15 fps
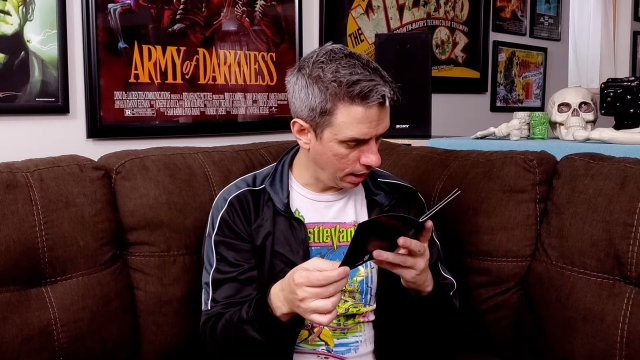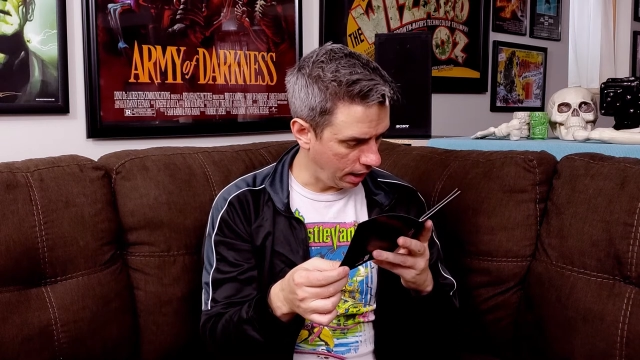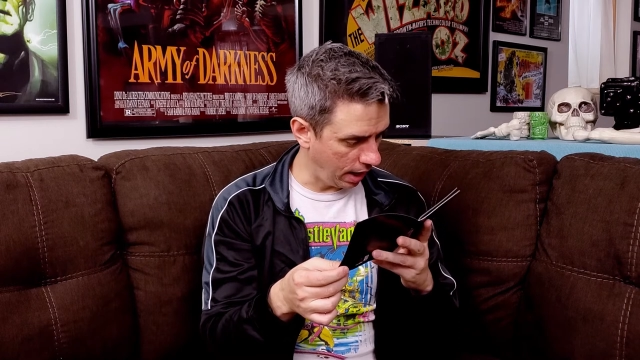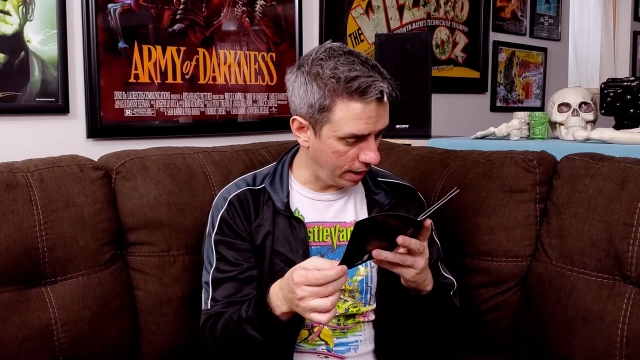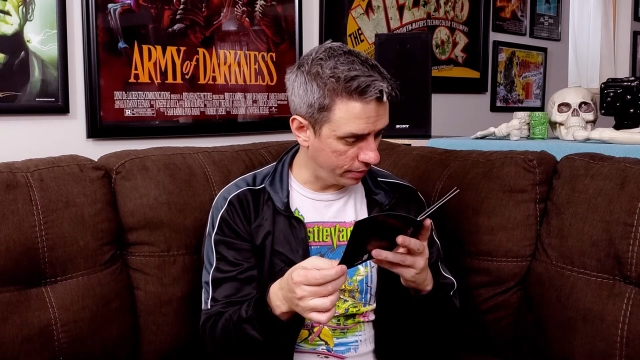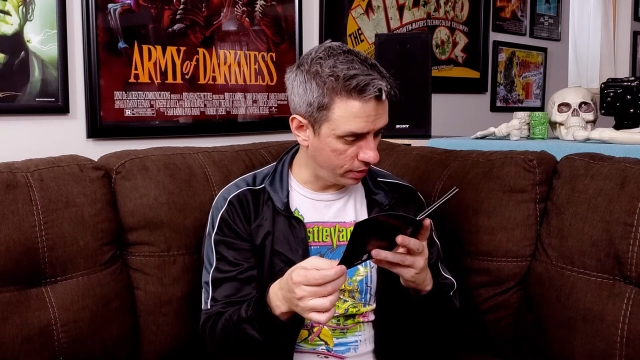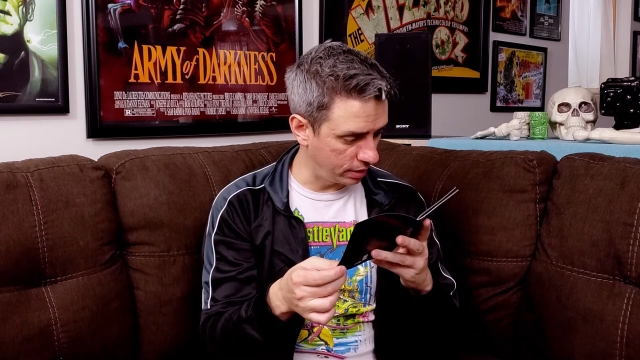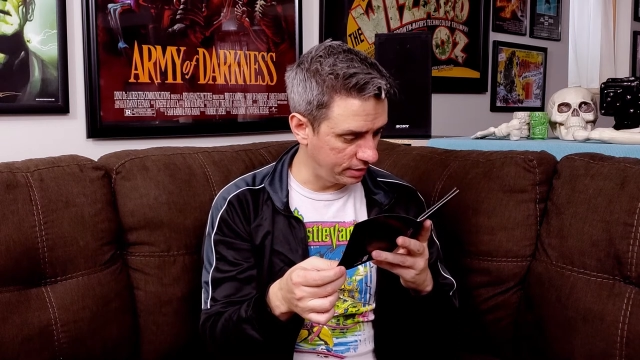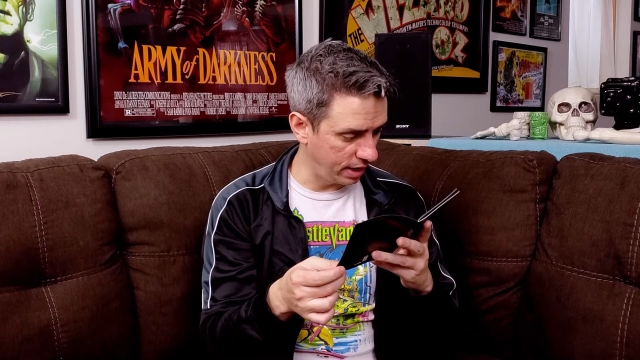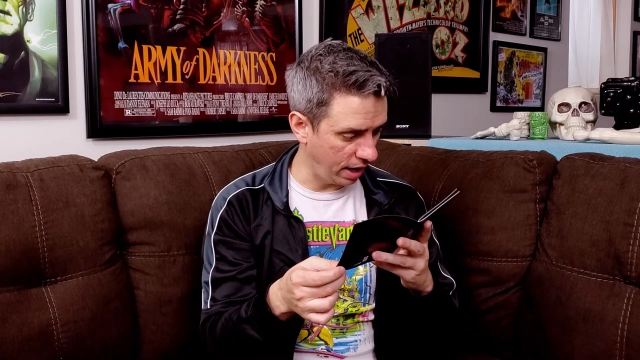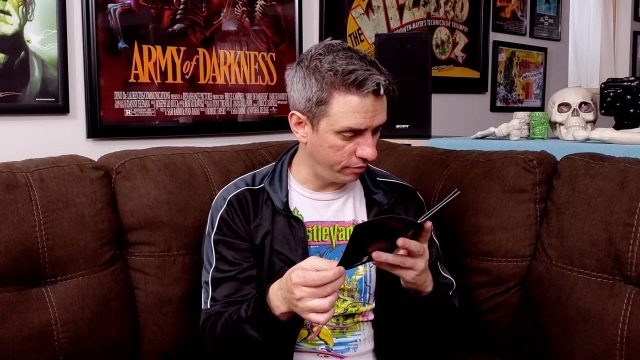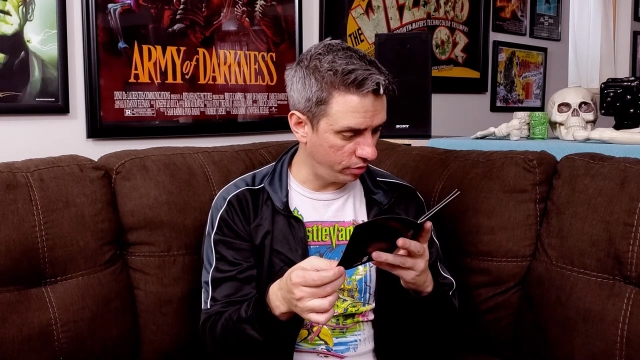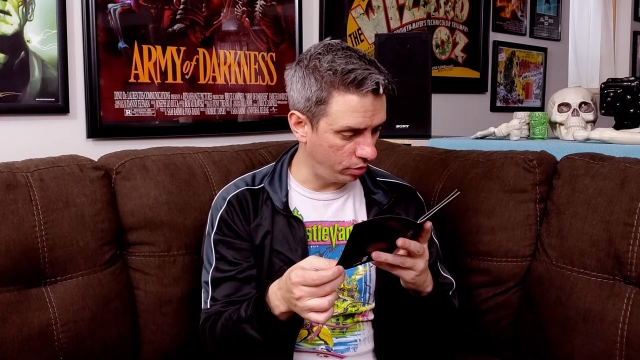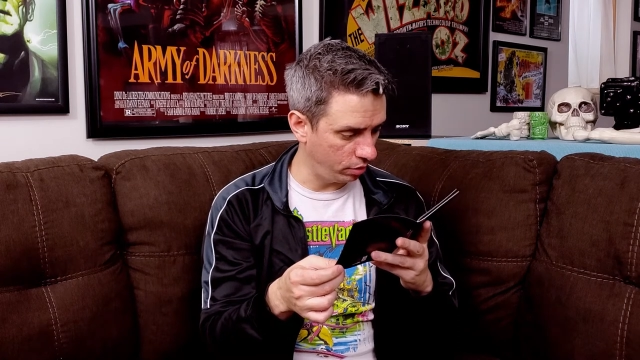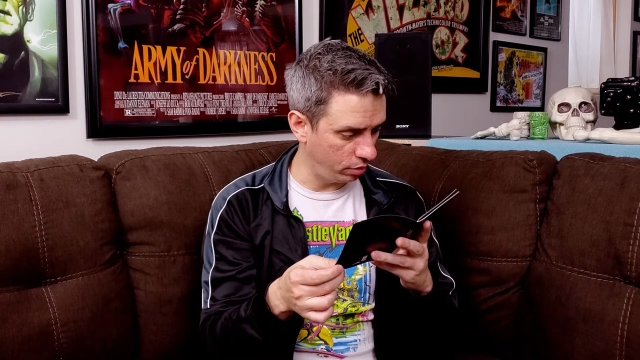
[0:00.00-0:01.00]
and The
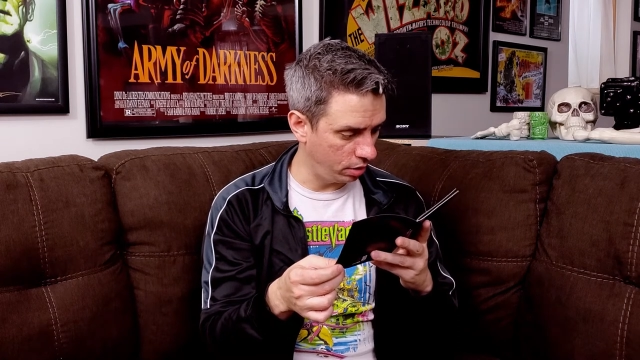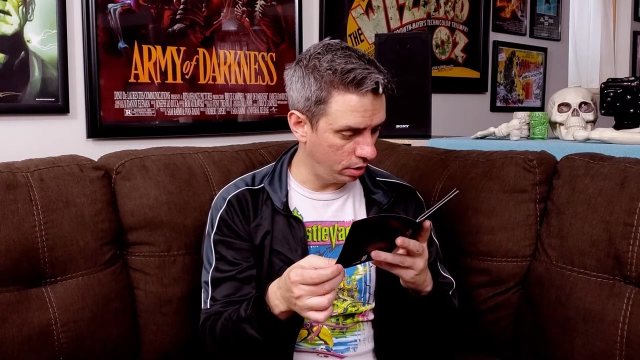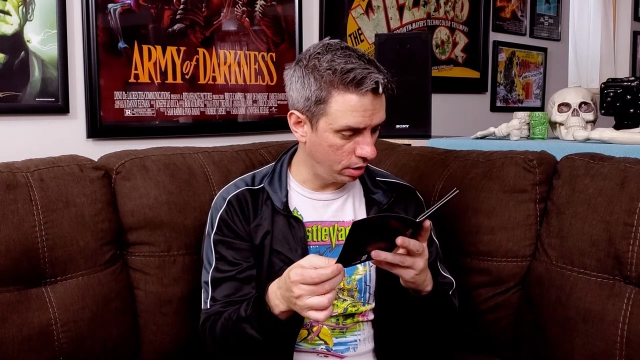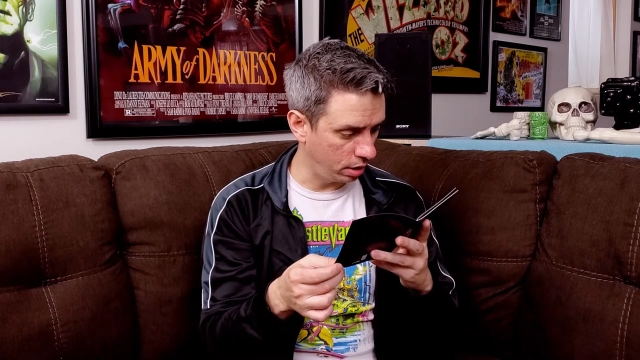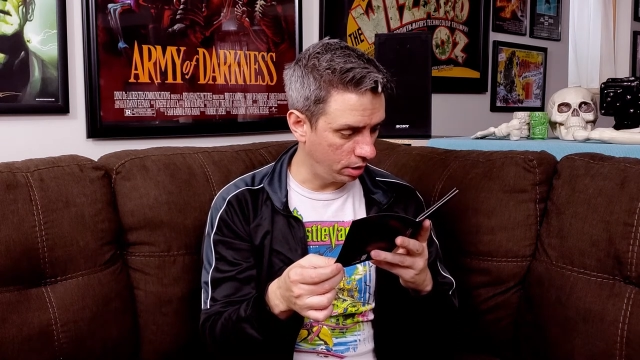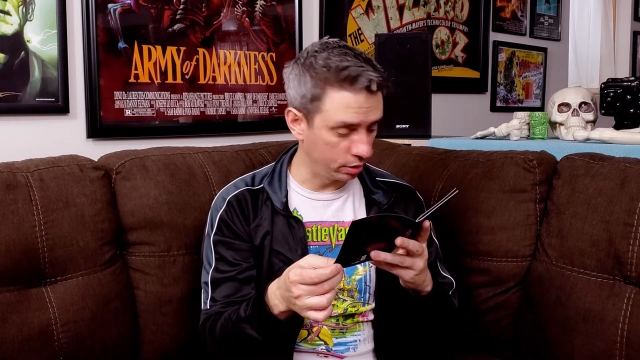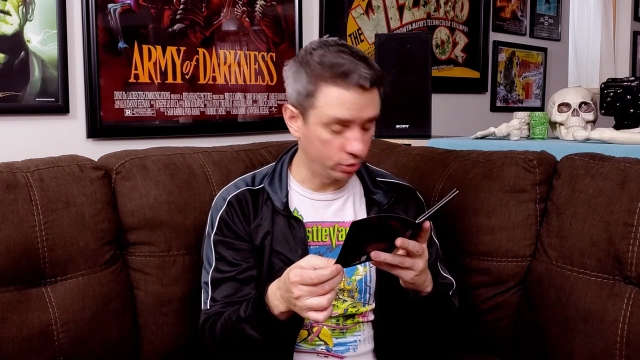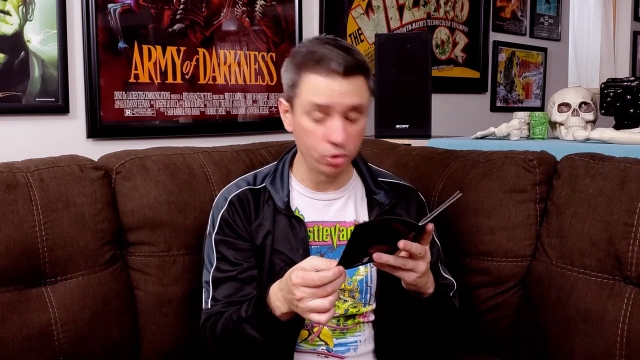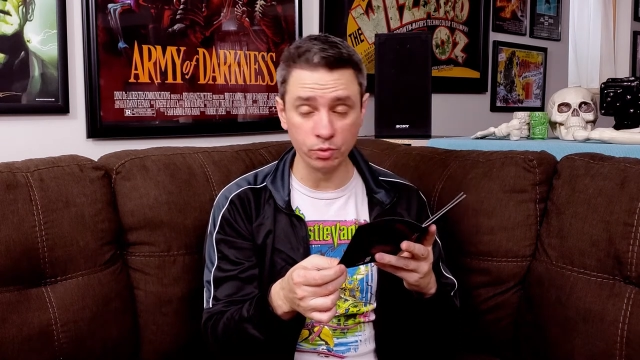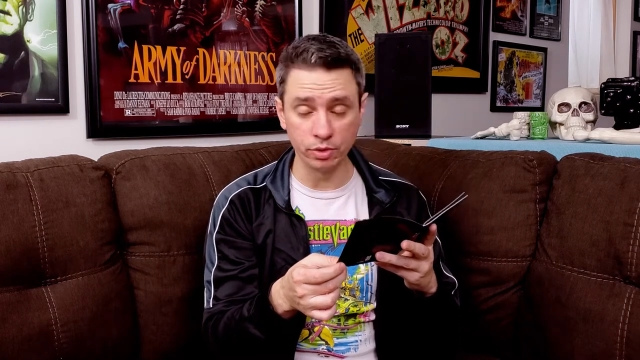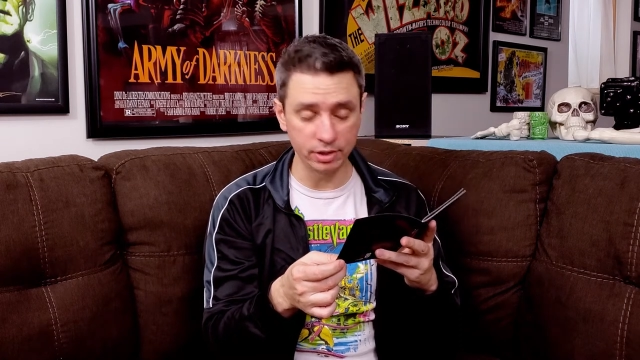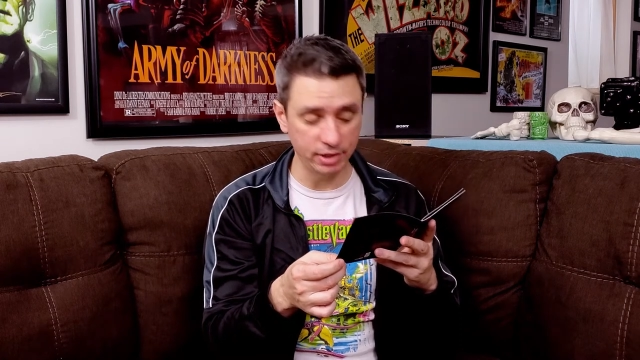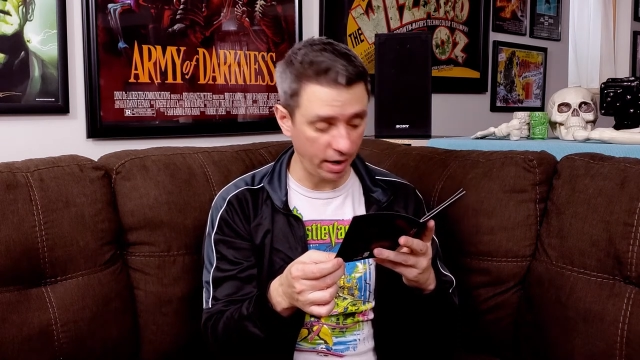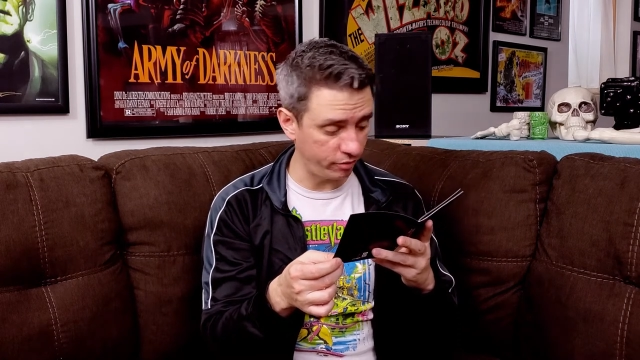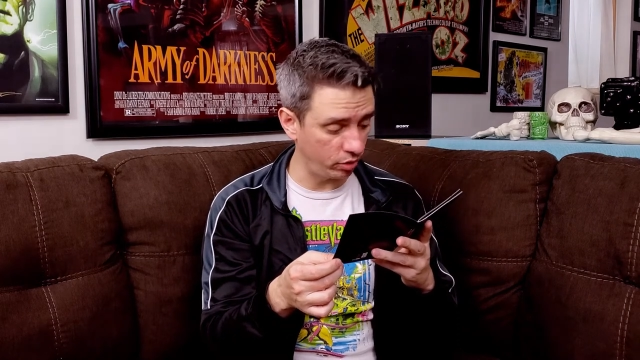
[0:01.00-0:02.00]
Devil, To the
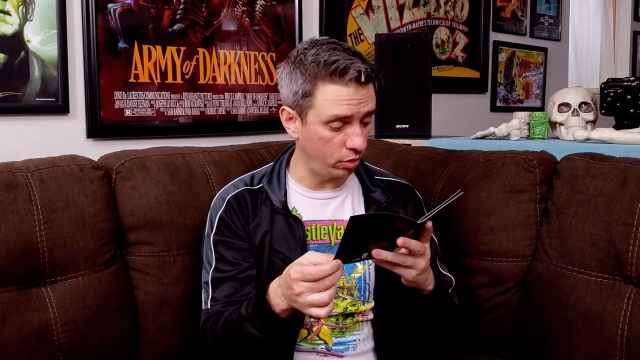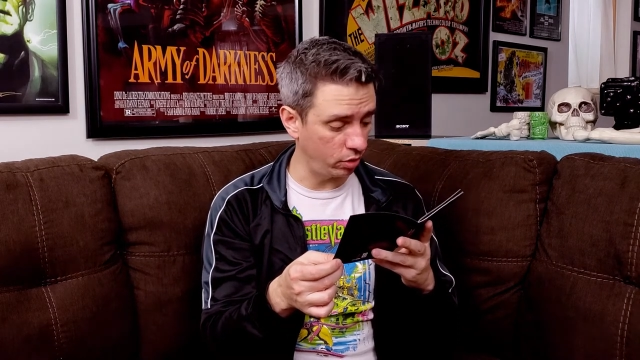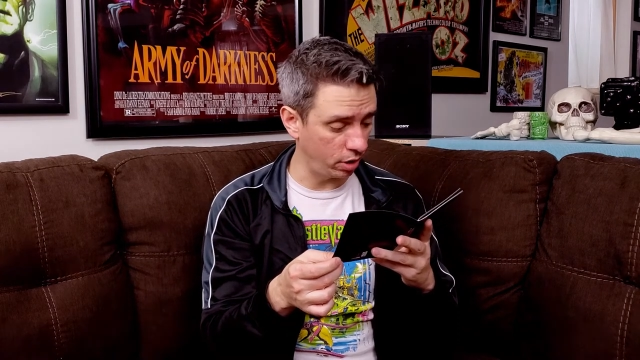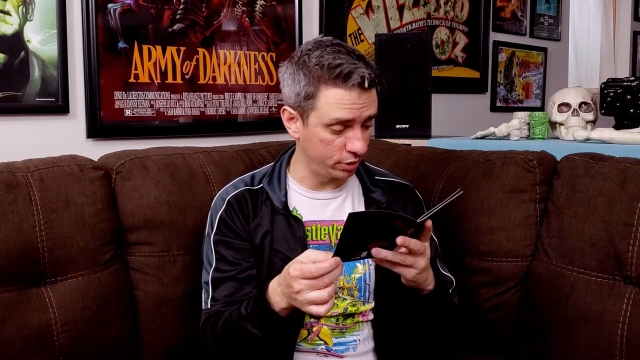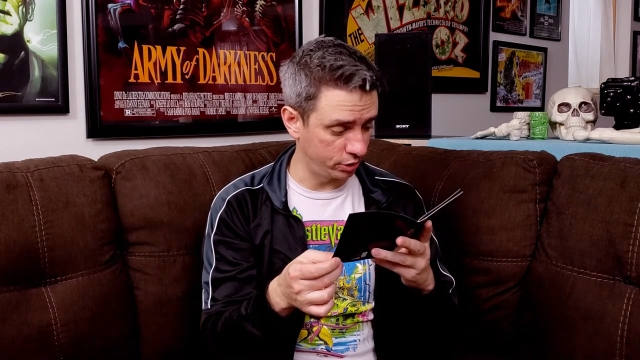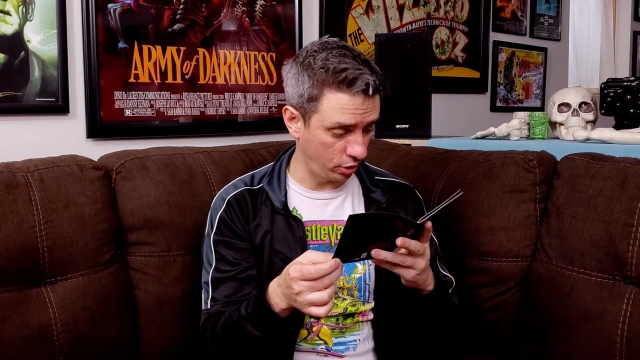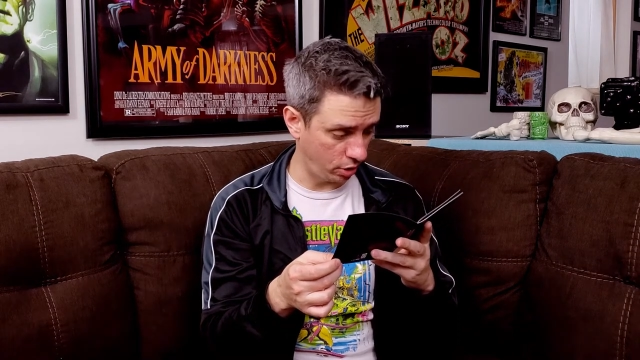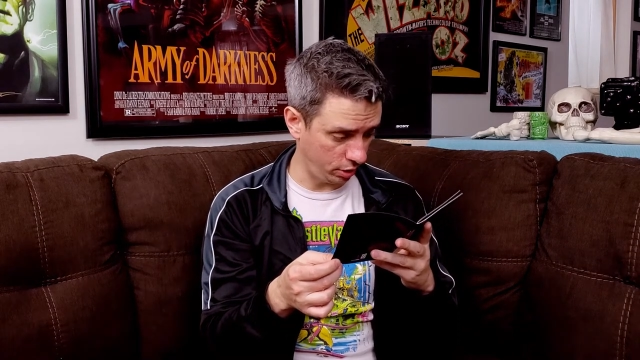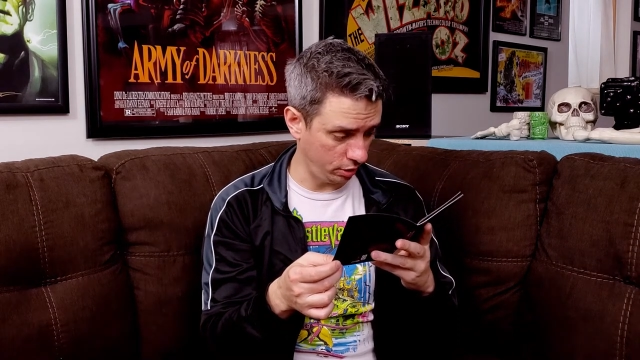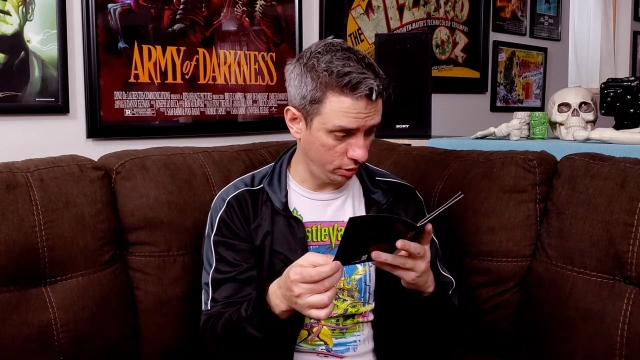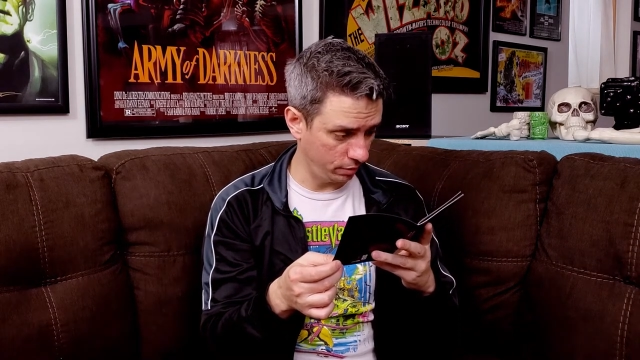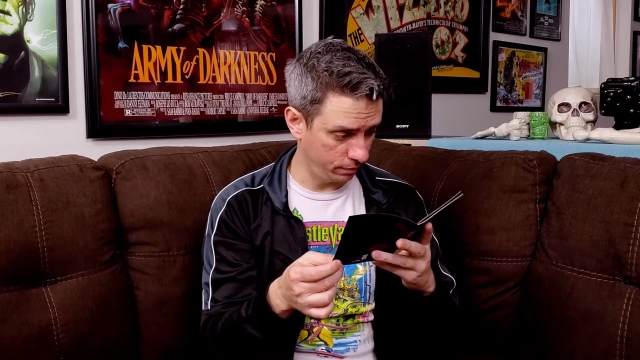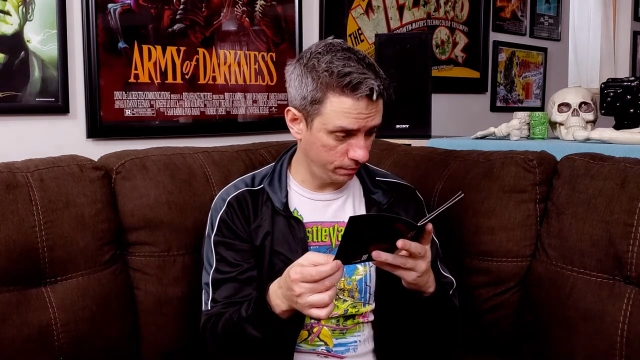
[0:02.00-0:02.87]
Devil, a Daughter.